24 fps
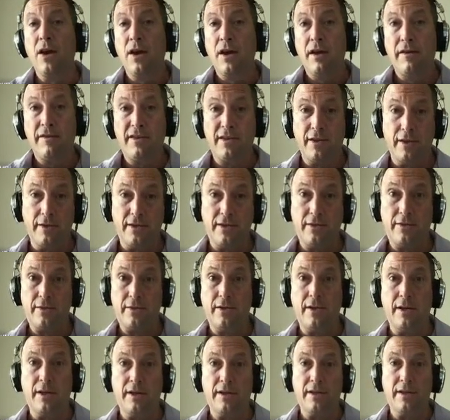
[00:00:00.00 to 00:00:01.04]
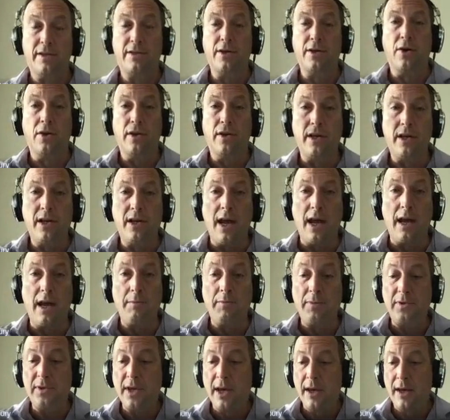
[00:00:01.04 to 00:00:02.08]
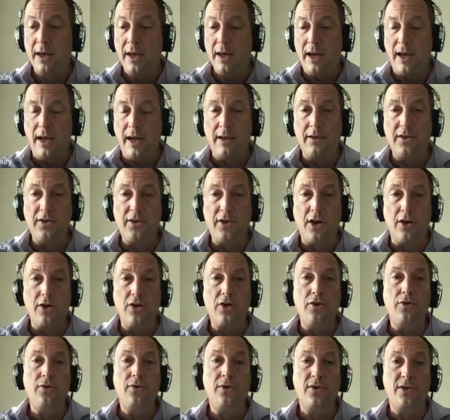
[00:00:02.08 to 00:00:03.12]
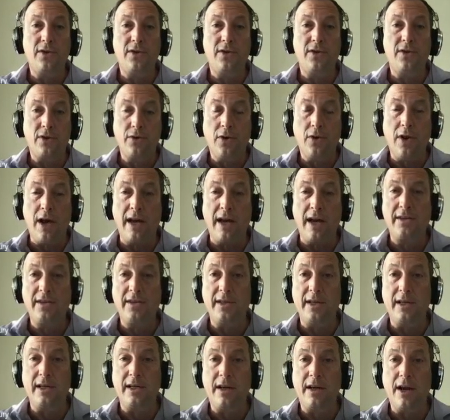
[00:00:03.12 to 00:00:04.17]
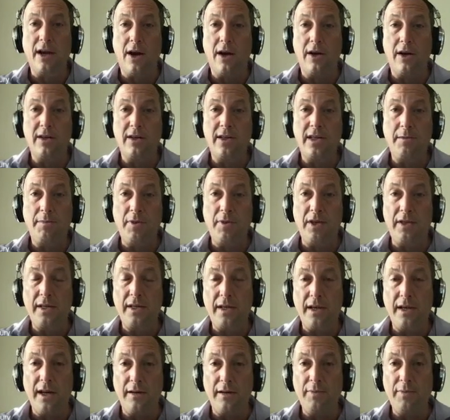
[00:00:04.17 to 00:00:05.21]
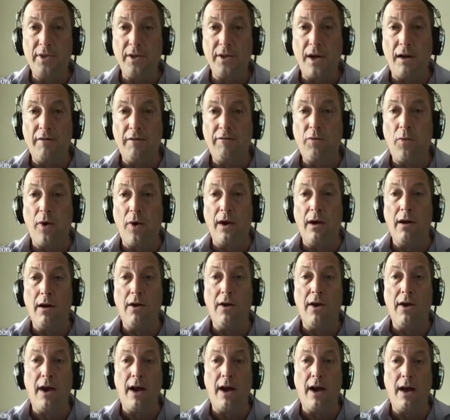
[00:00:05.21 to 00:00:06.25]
since the Salt Lake Games and start utilizing our TPT Hub software,